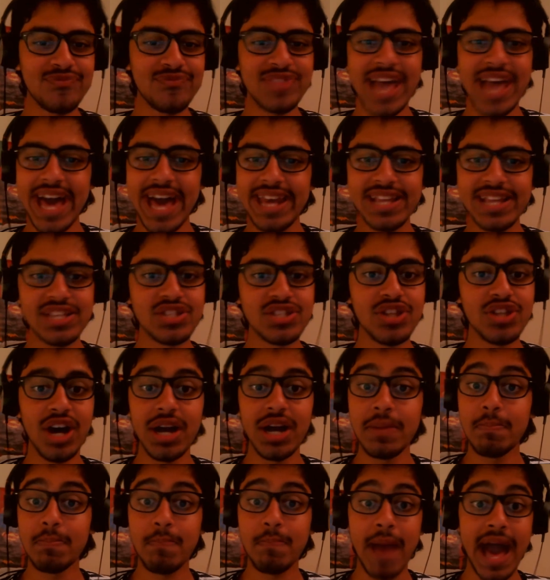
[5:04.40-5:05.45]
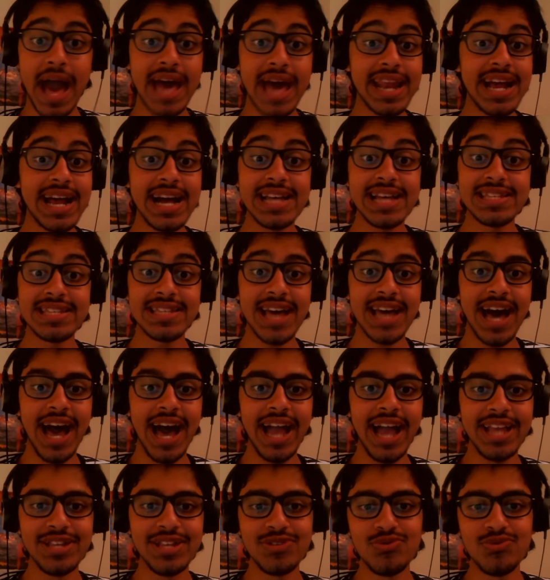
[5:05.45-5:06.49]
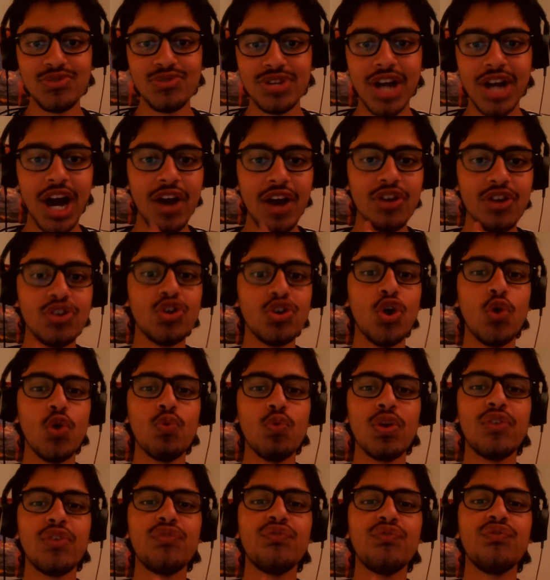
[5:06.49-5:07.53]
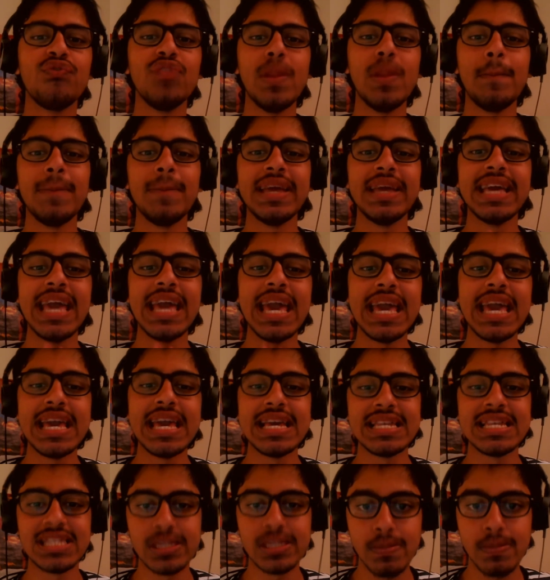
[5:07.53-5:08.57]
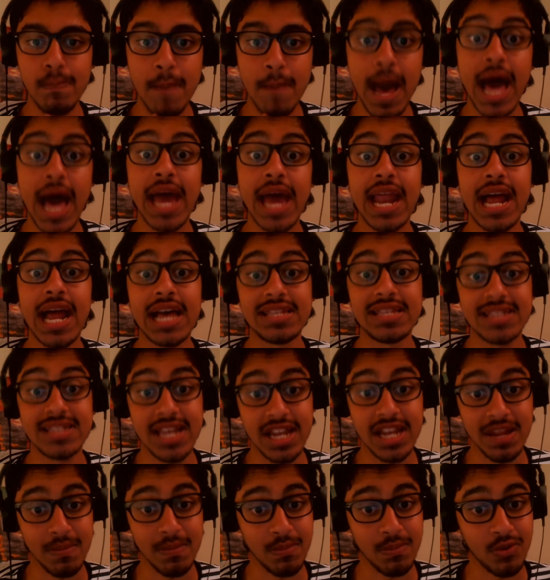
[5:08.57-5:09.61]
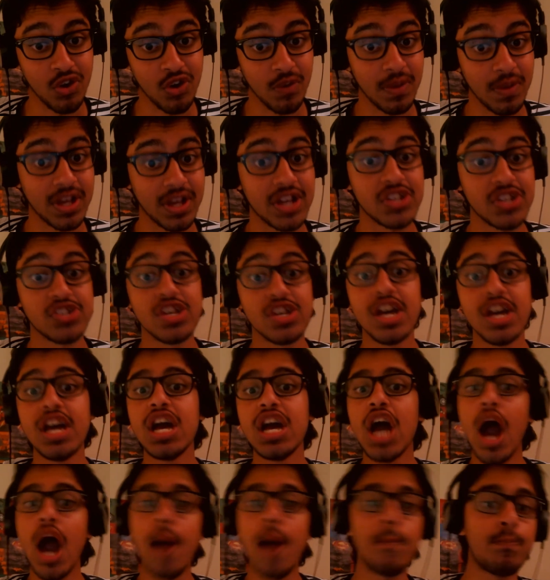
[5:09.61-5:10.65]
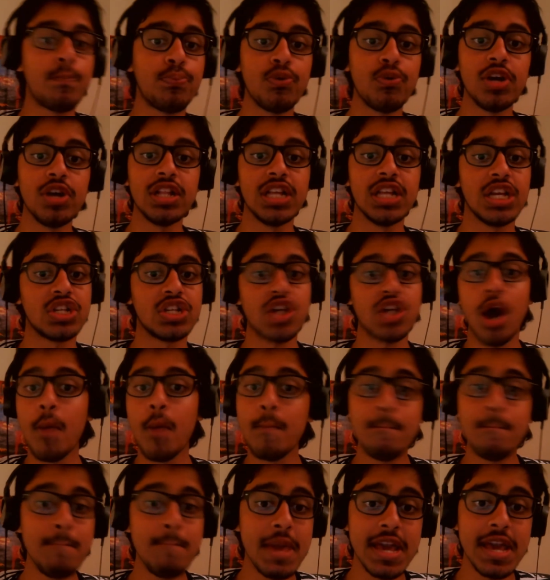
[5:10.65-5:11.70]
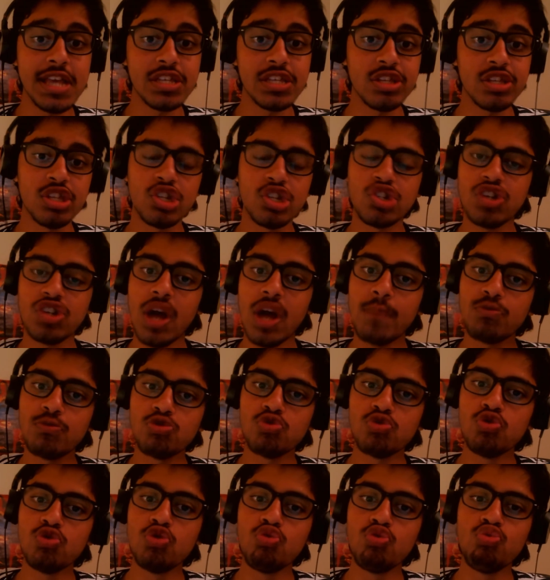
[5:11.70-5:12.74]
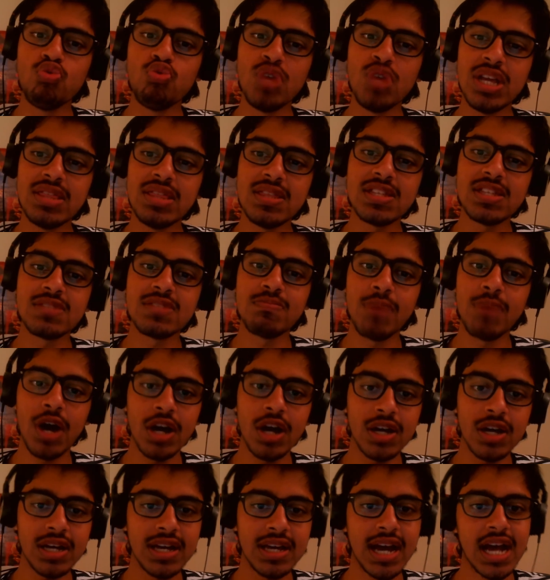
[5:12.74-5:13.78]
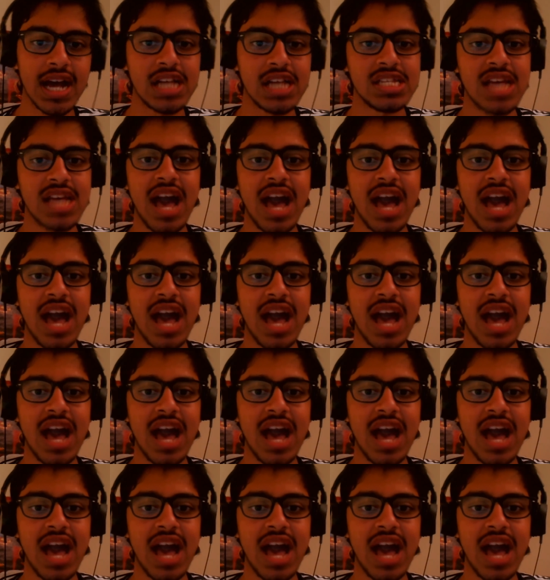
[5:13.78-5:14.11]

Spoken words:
that is not badass, I do not know what flipping is badass anymore. Because brilliant, amazing. This chapter, when you read this manga, guys,